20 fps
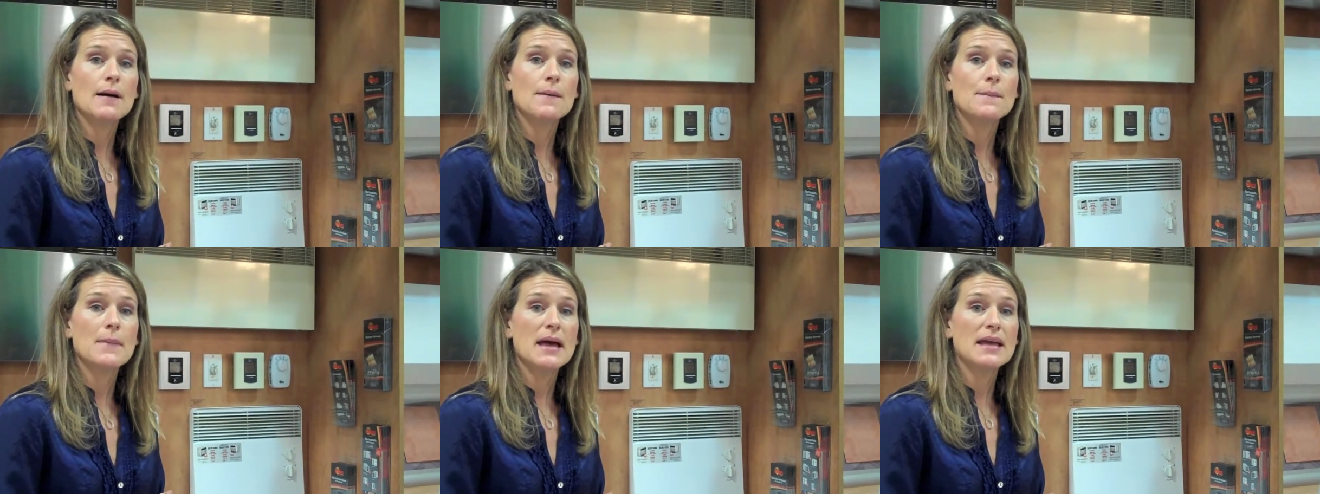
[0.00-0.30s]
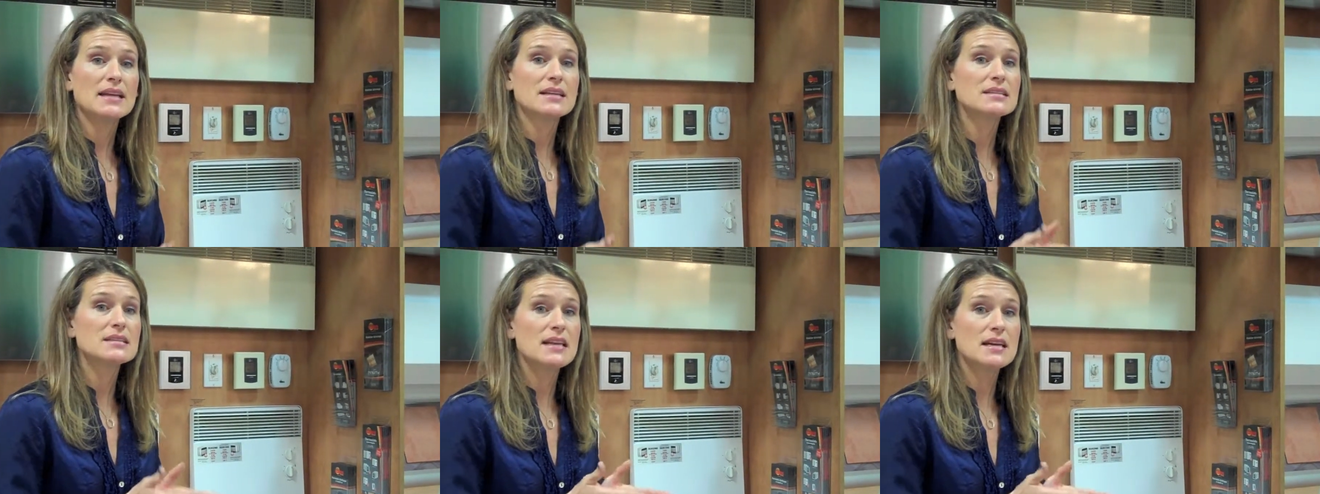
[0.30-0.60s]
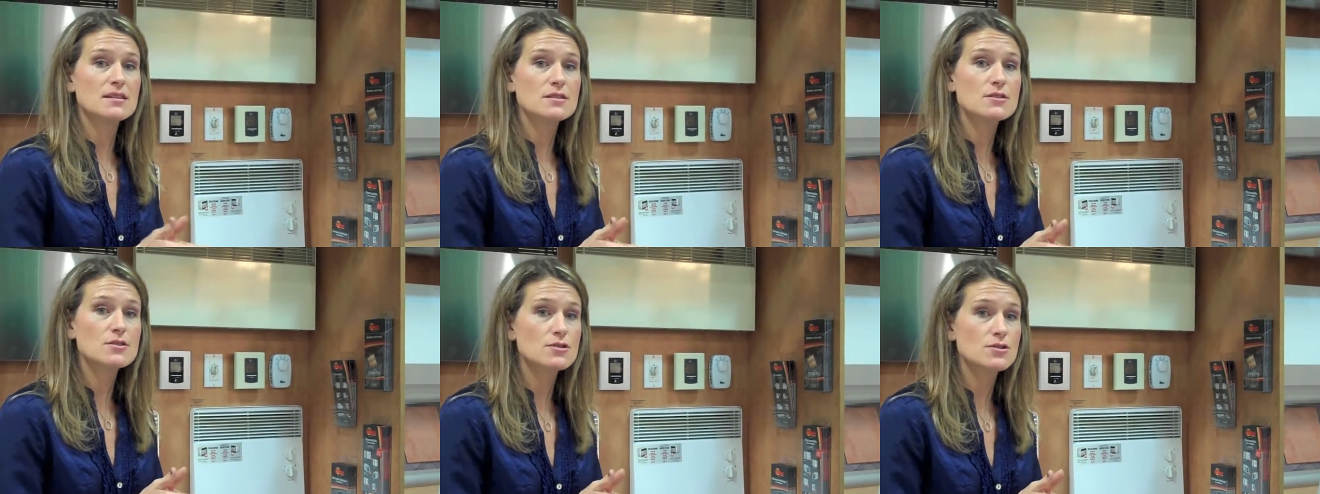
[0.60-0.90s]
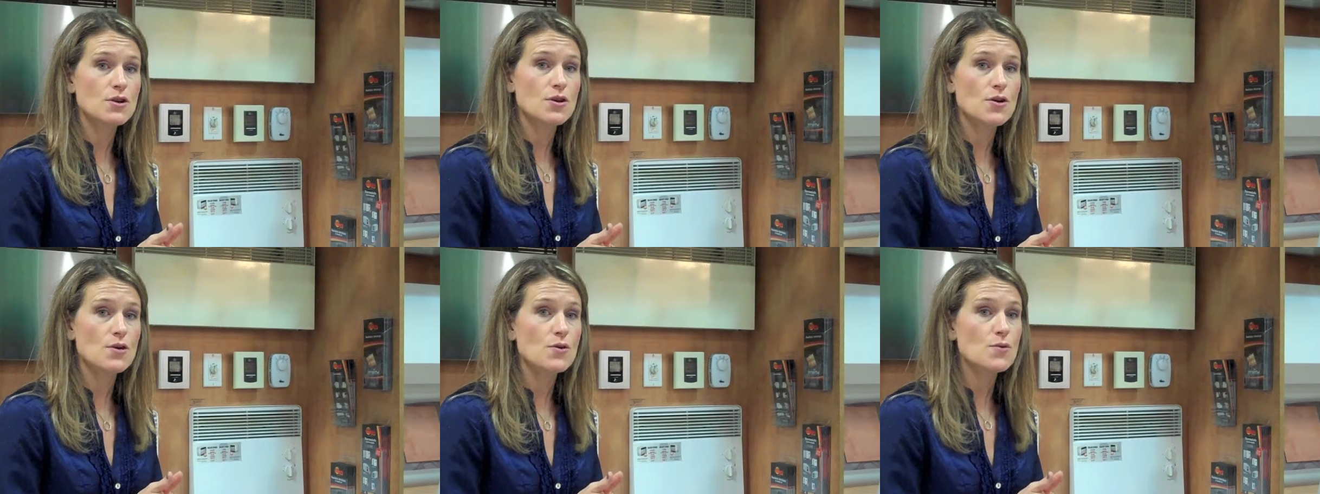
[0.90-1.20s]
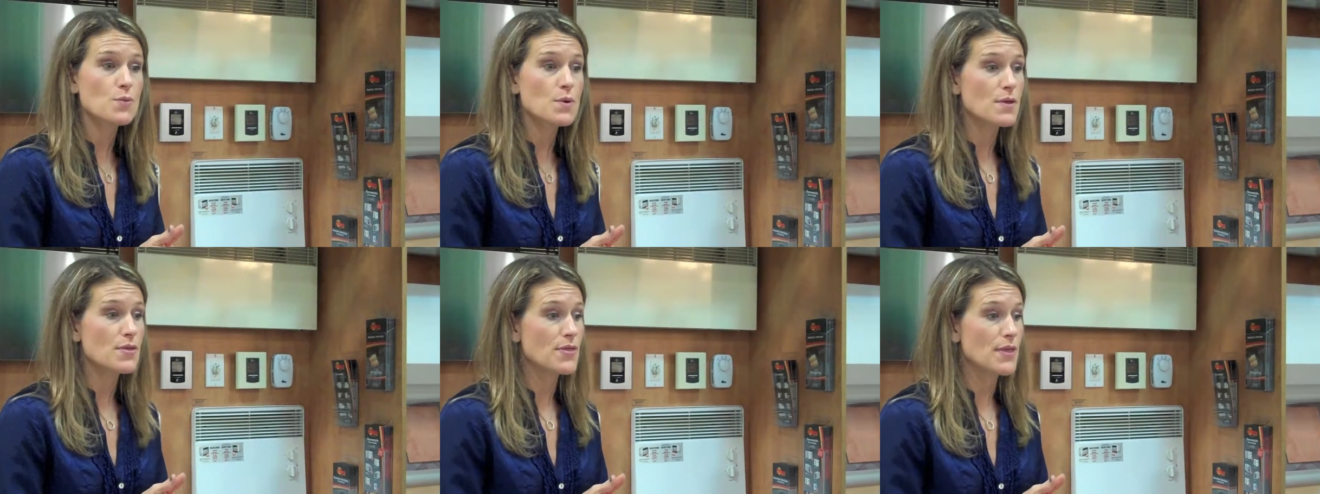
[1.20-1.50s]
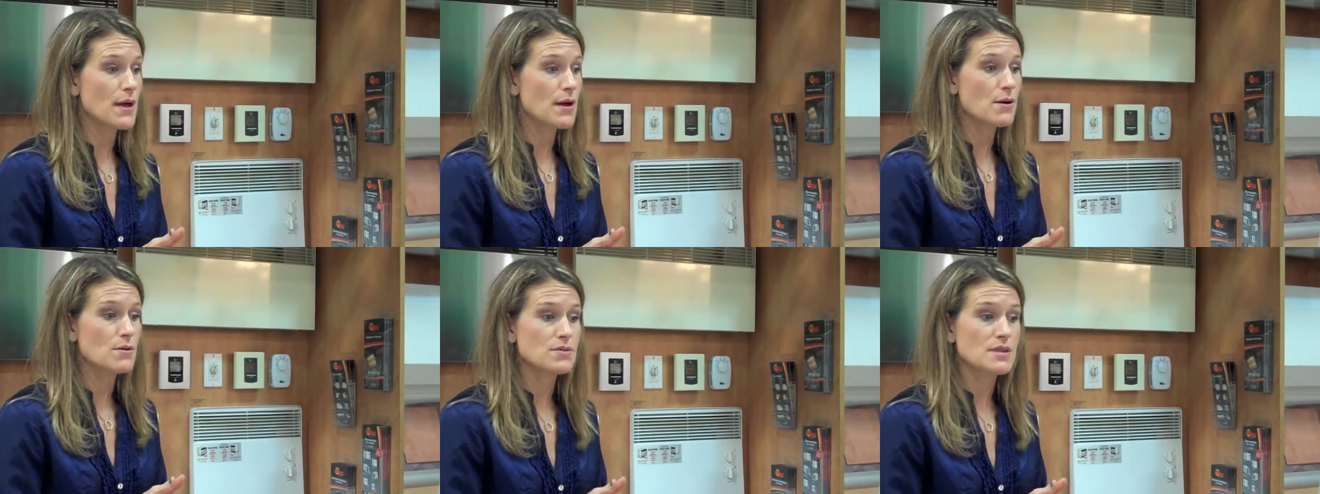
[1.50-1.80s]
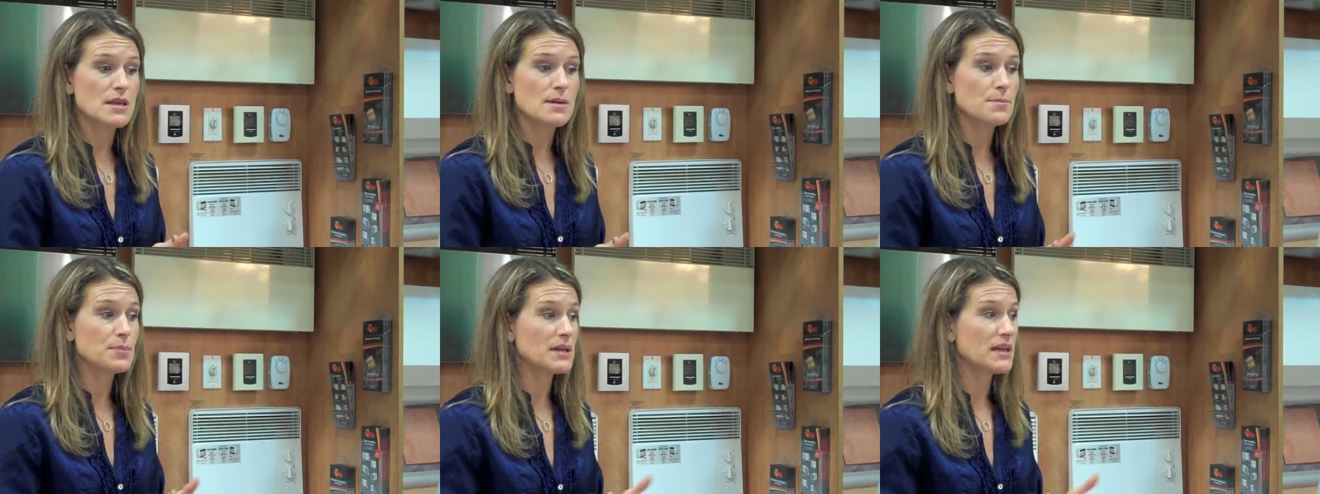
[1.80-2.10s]
and it does so without
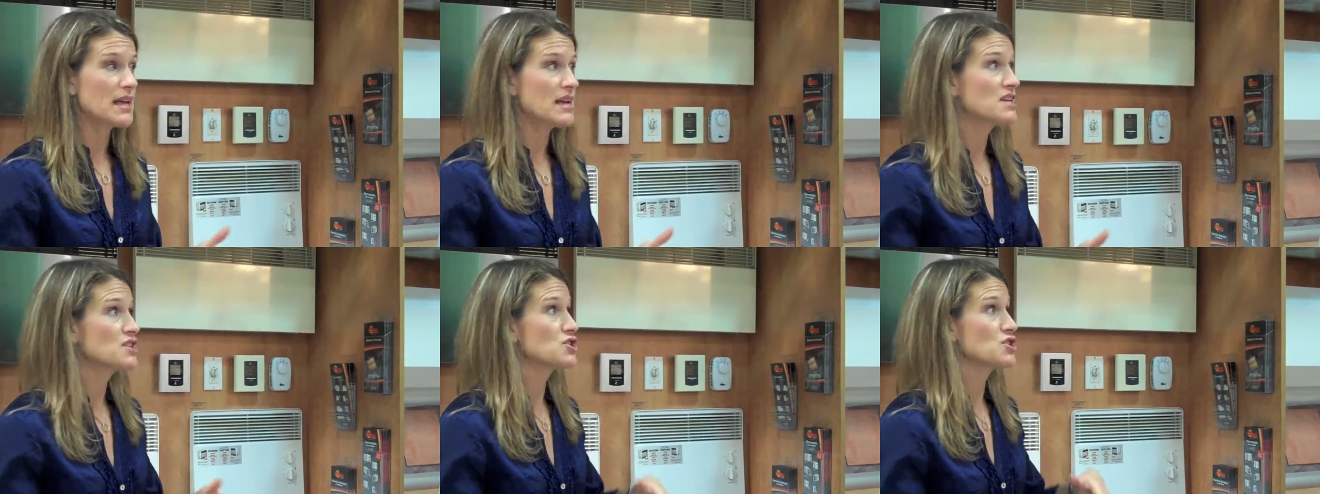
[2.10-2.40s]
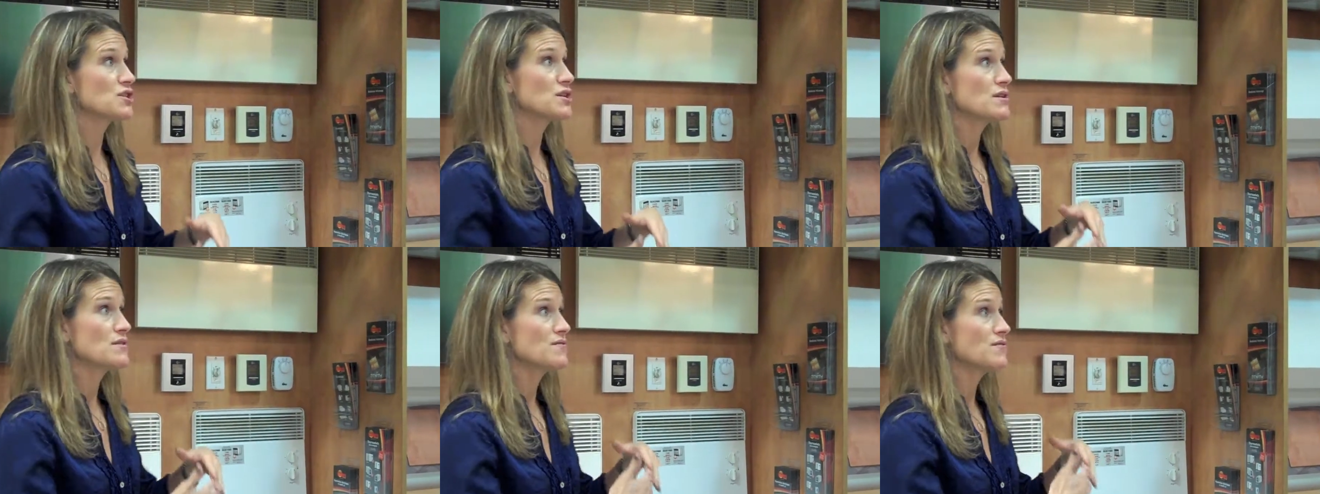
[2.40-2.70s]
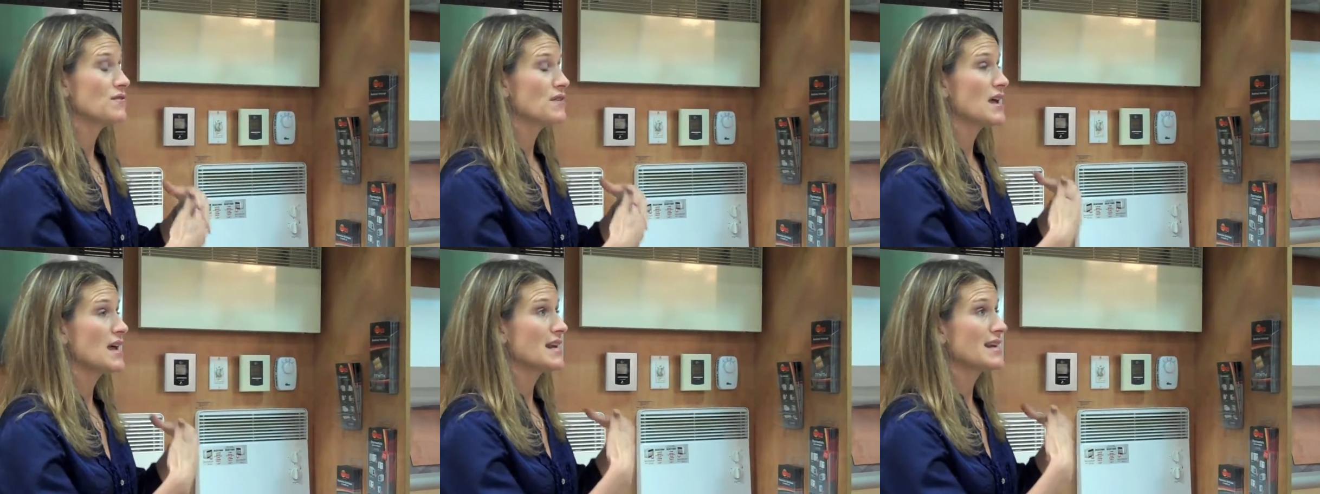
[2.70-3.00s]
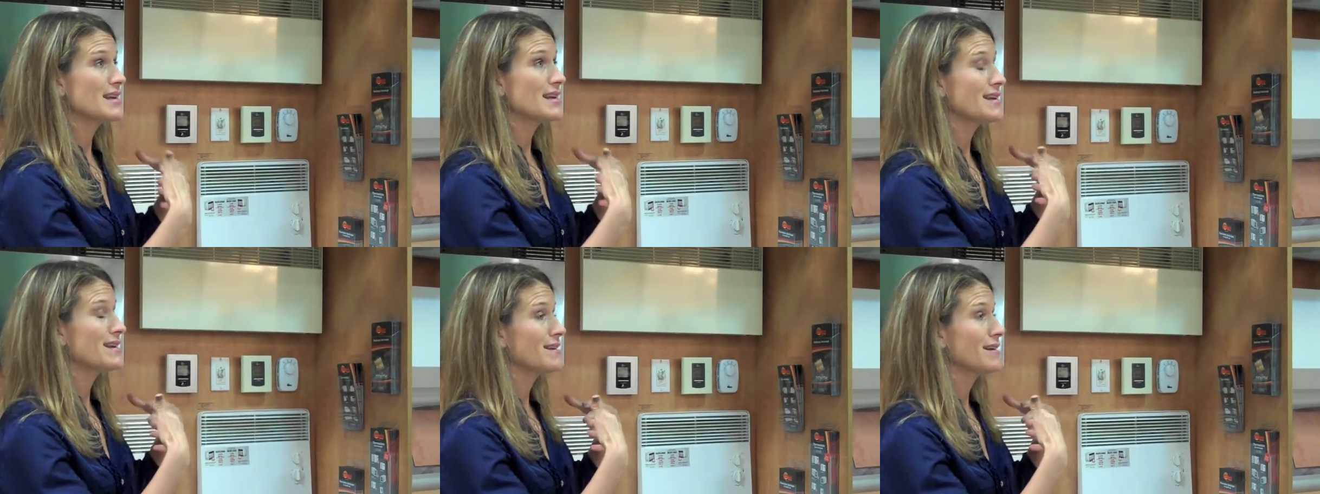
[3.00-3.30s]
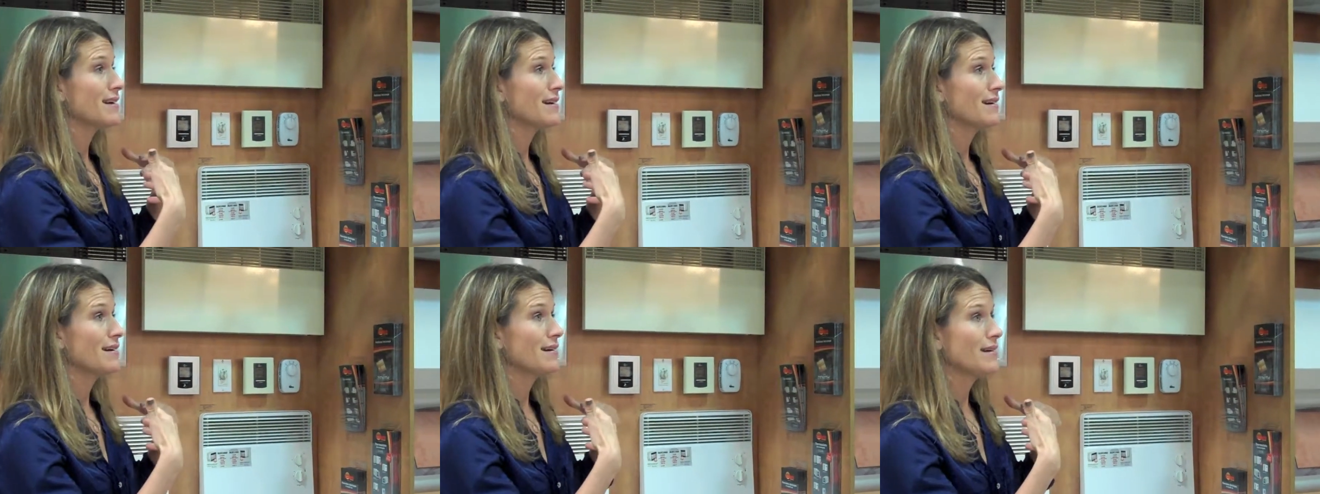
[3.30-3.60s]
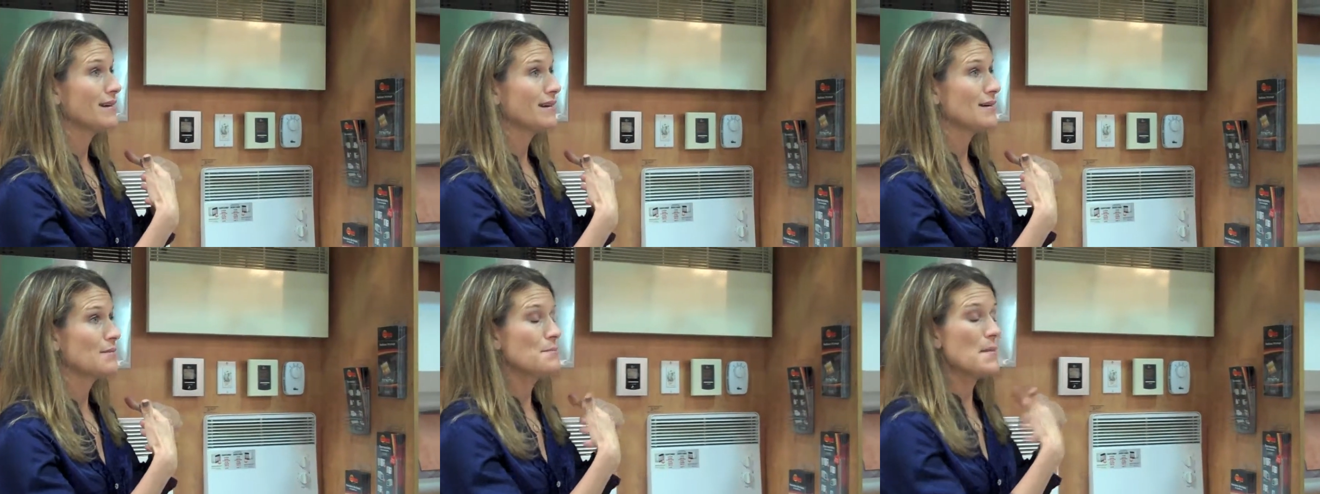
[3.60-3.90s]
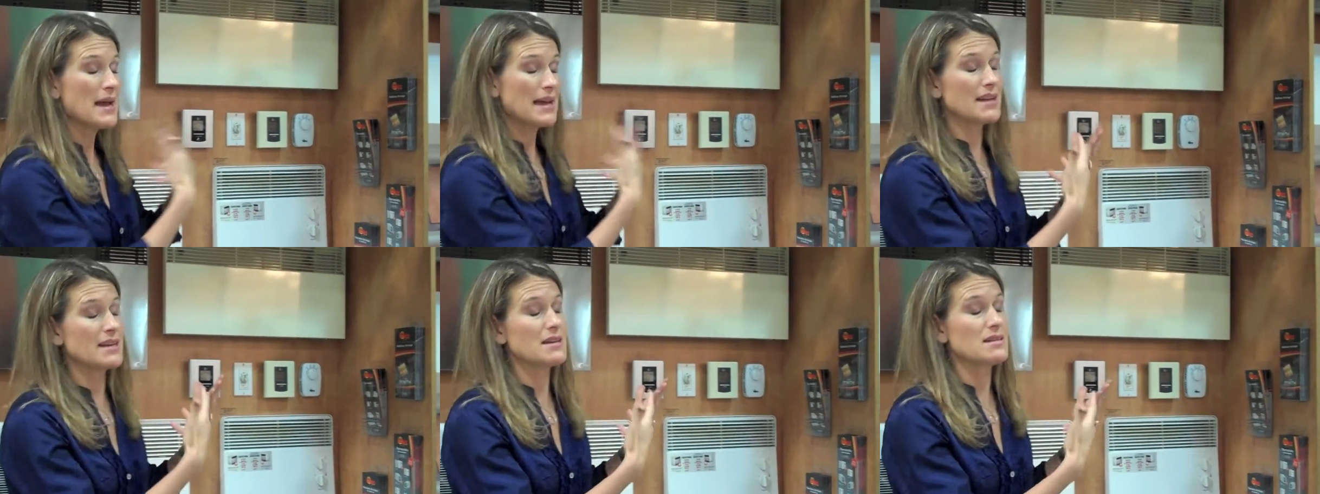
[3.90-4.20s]
the implication of any
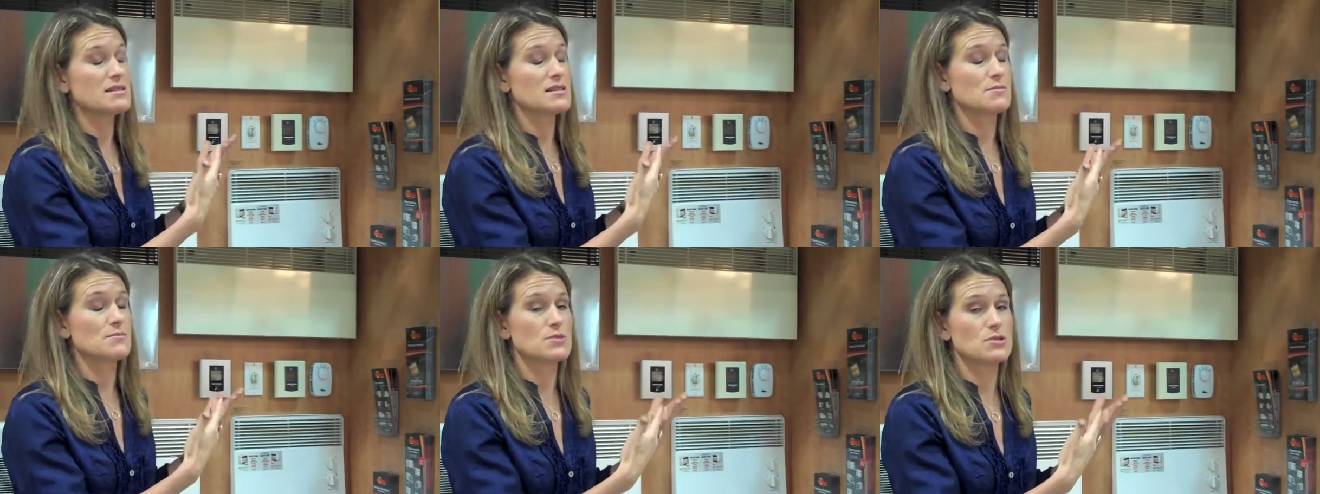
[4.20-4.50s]
mechanism.